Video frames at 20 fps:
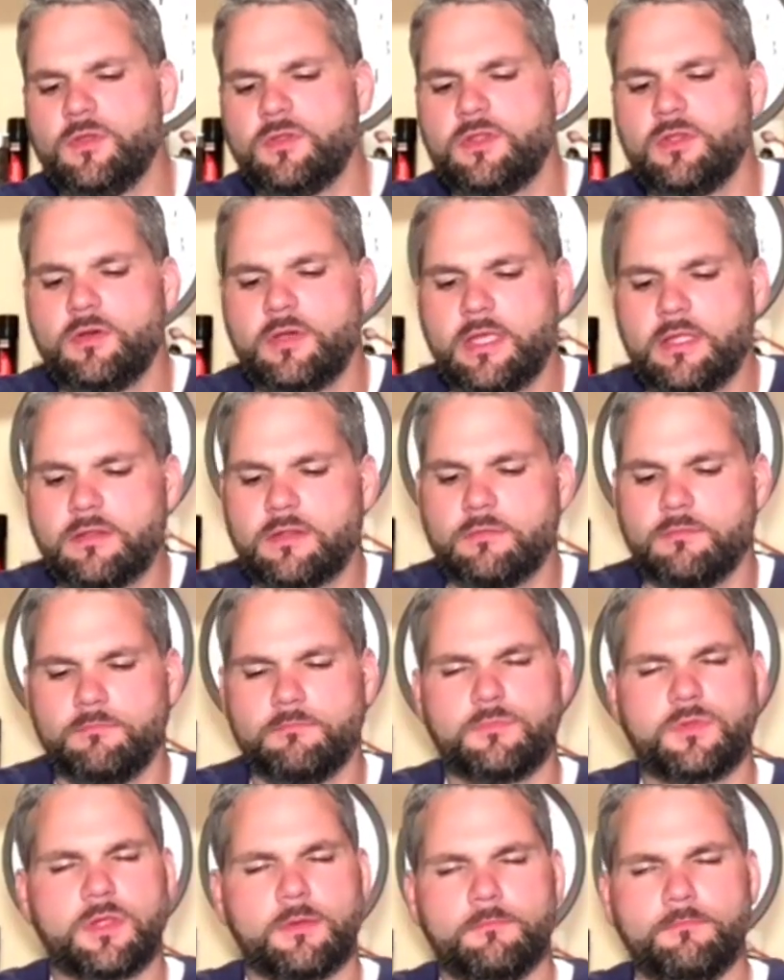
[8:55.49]
still get
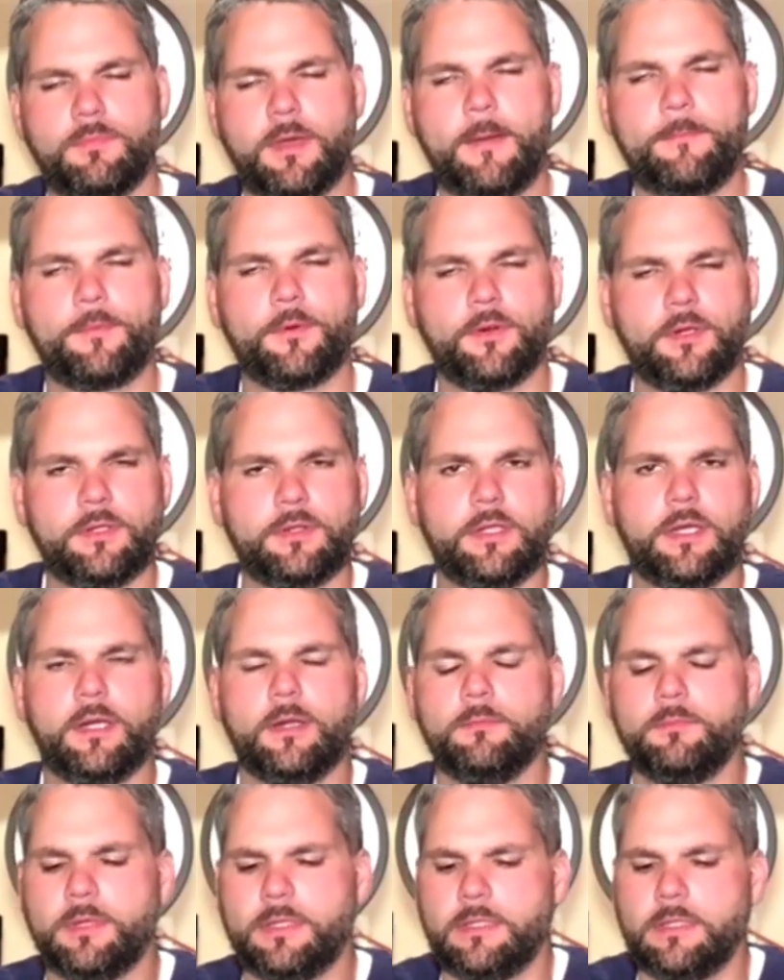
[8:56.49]
some pepper in
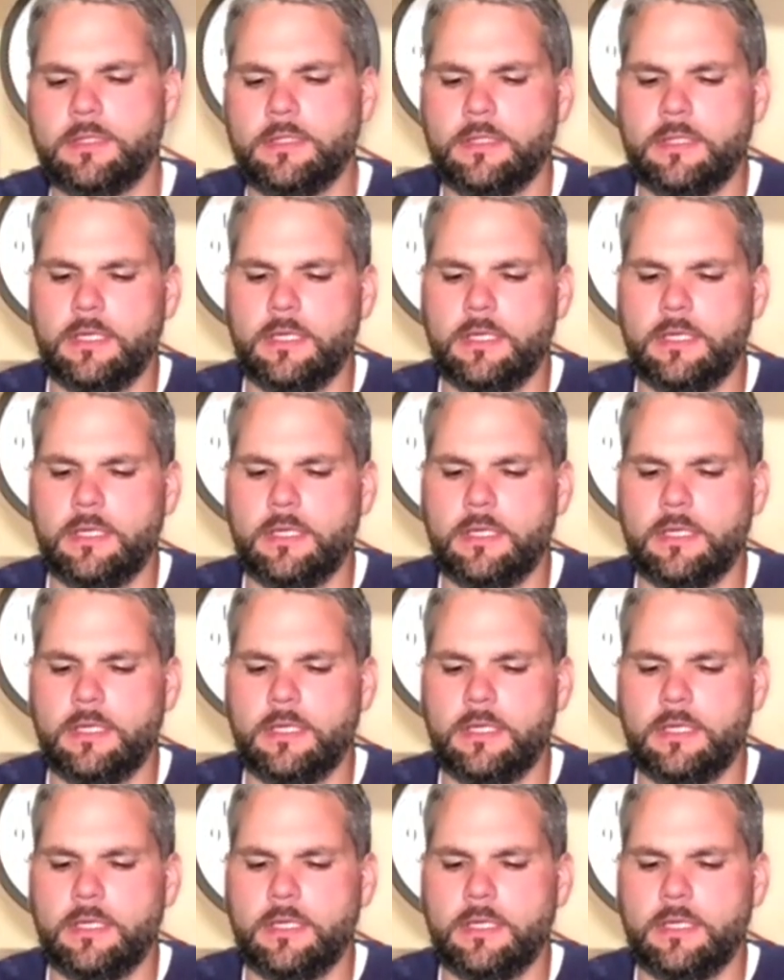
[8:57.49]
there, but